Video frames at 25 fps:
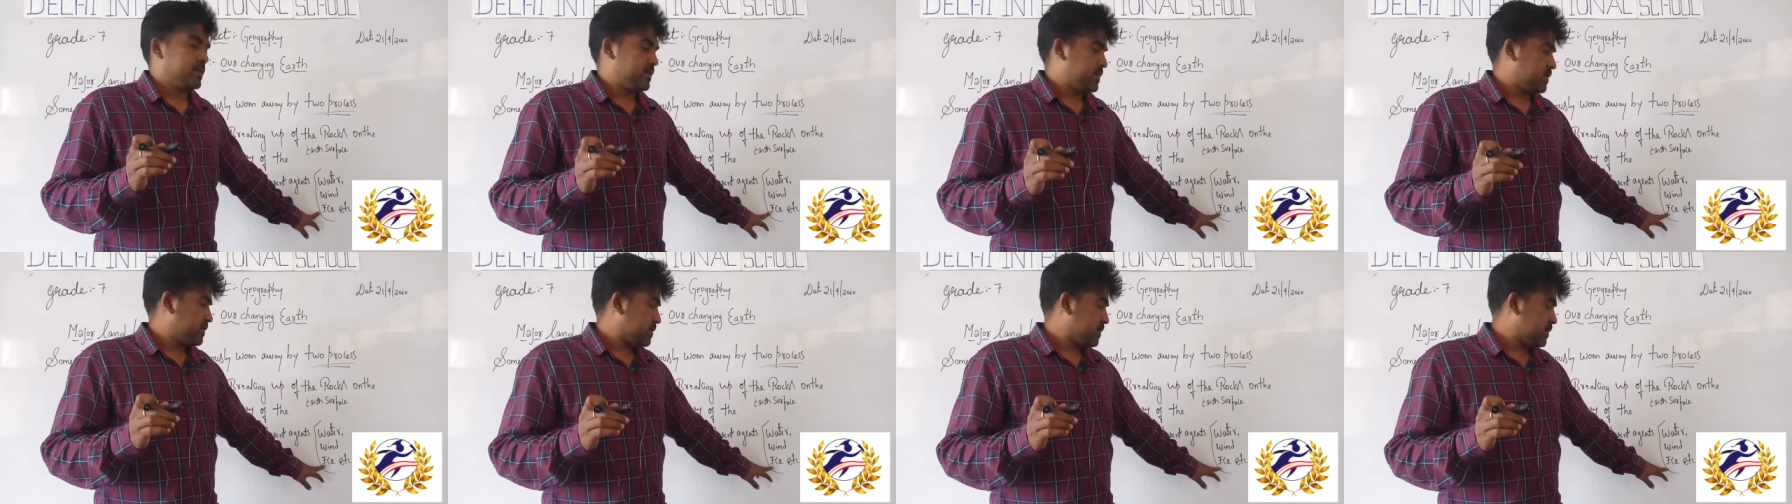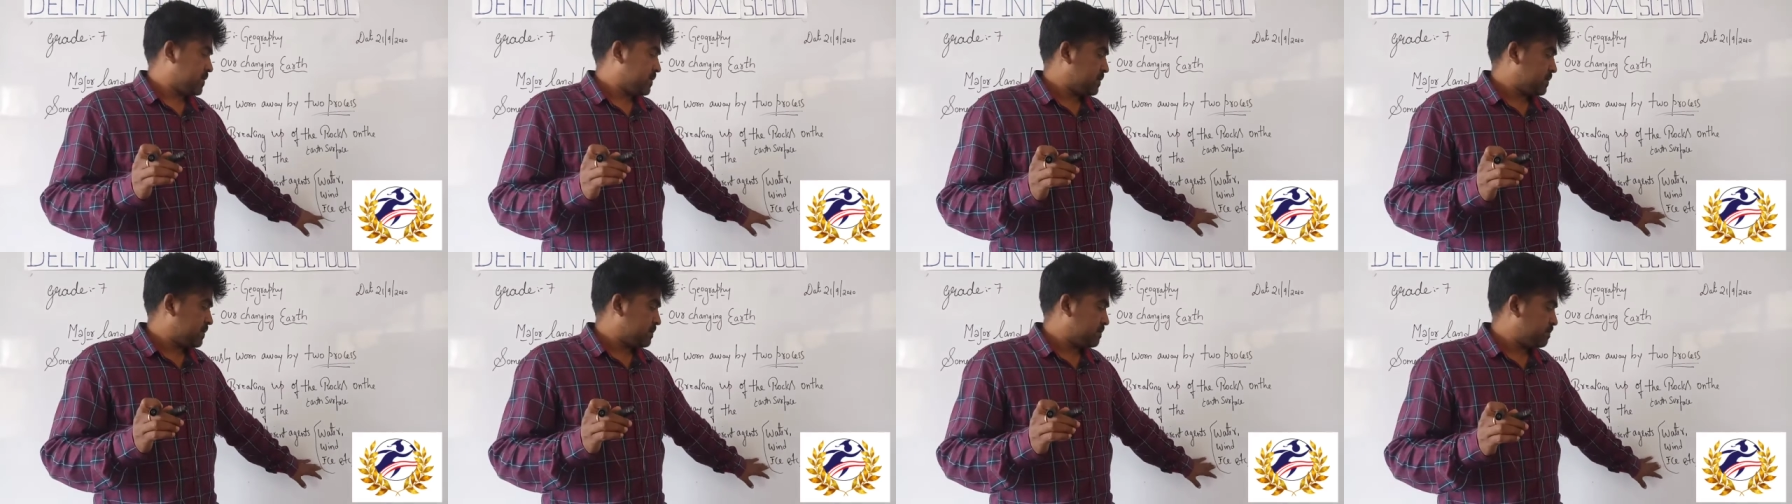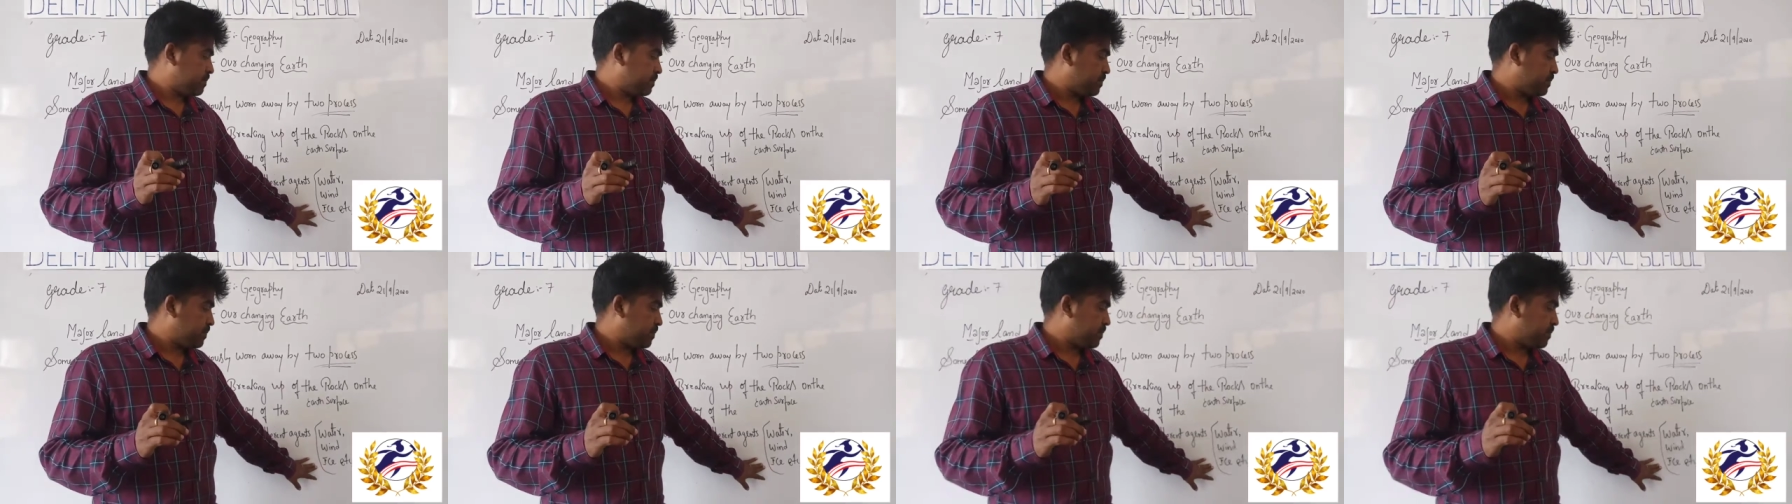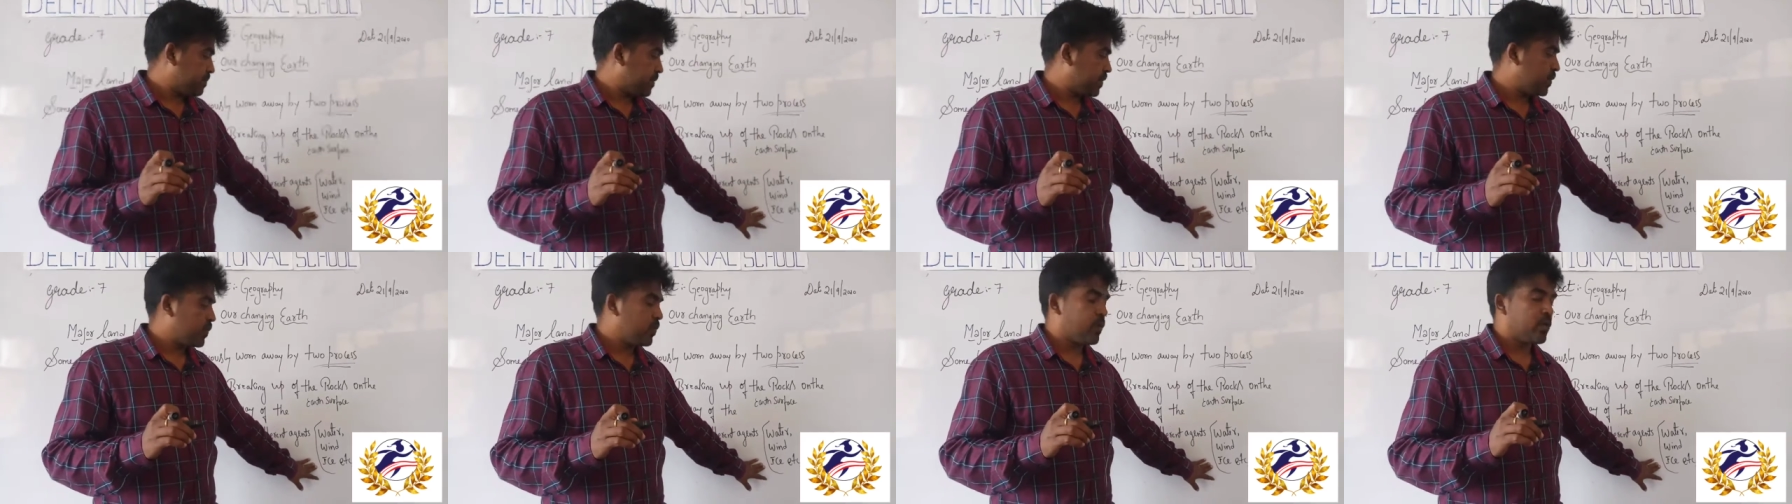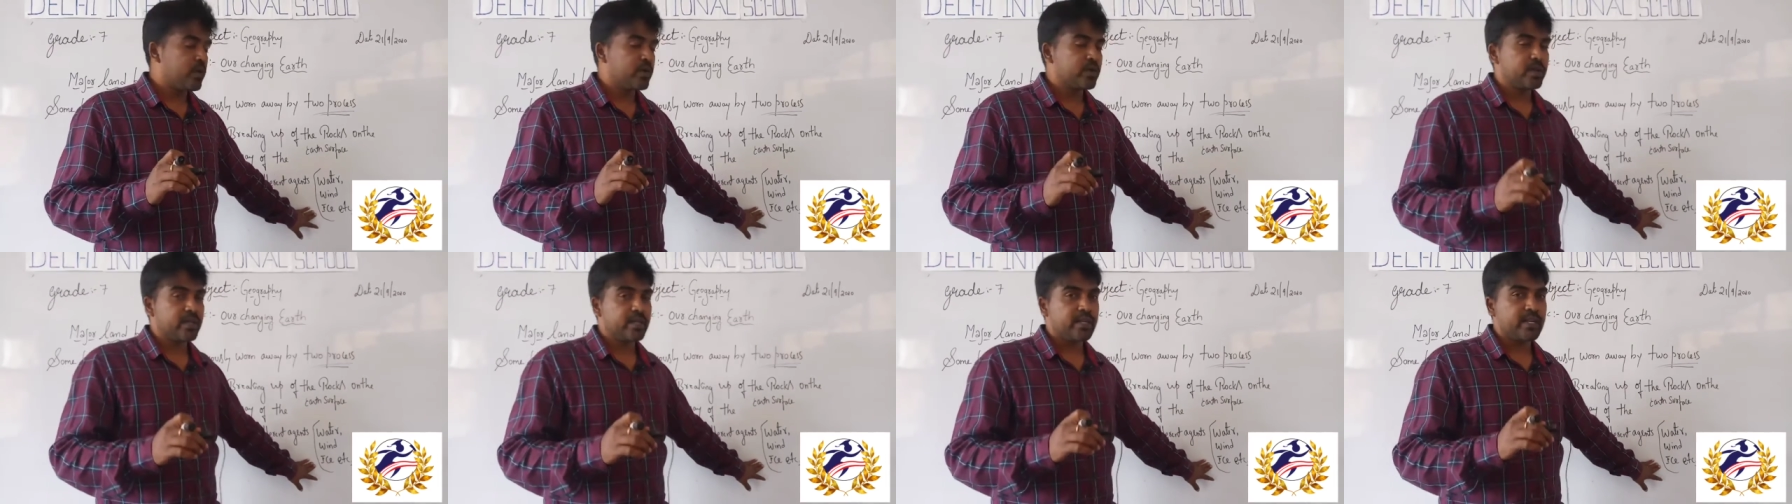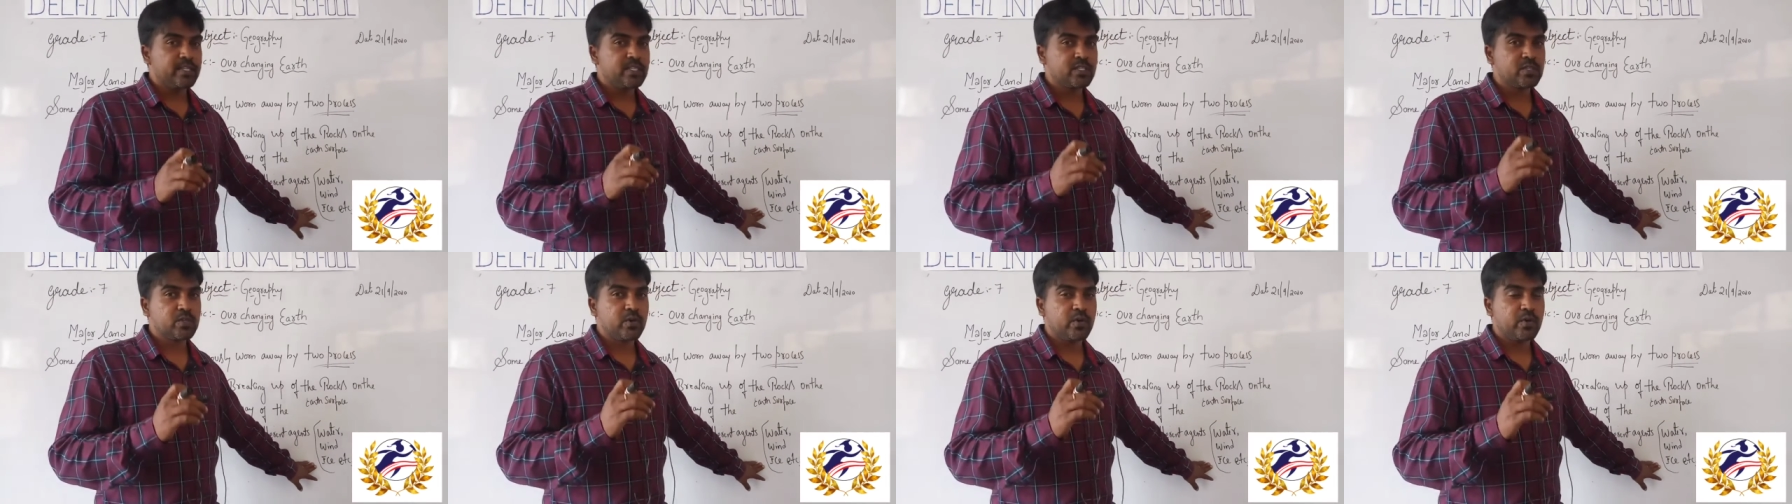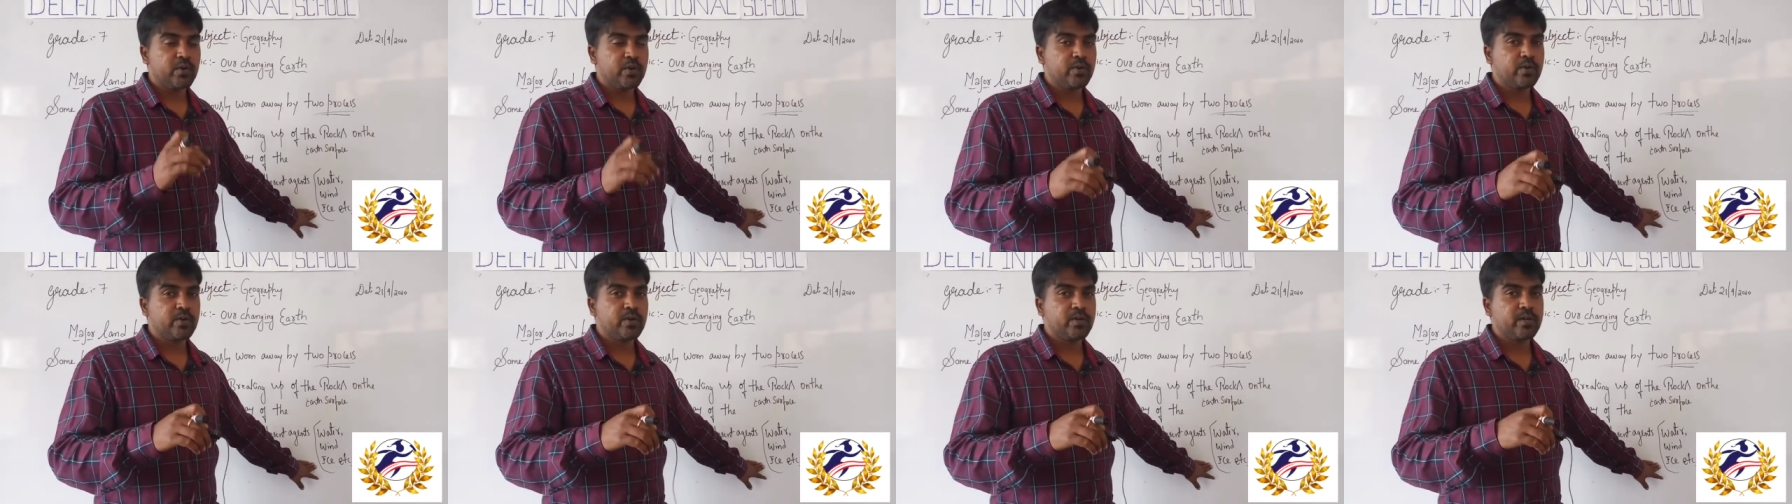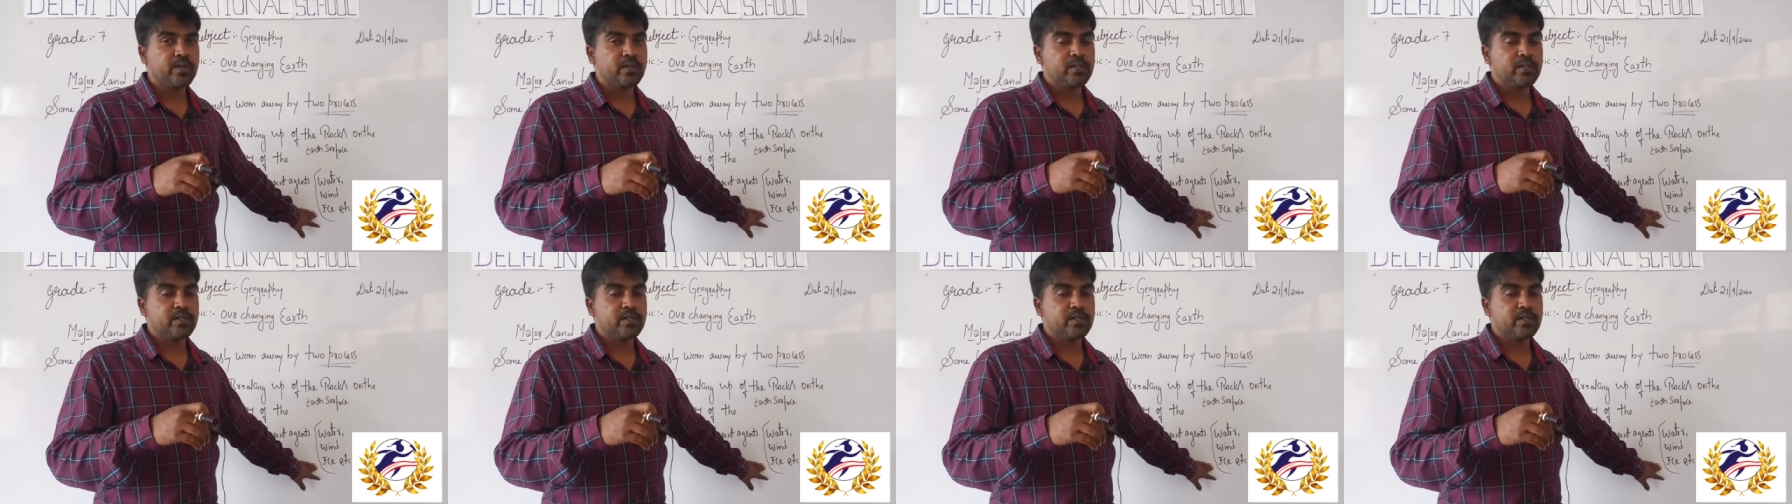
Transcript: the water is going to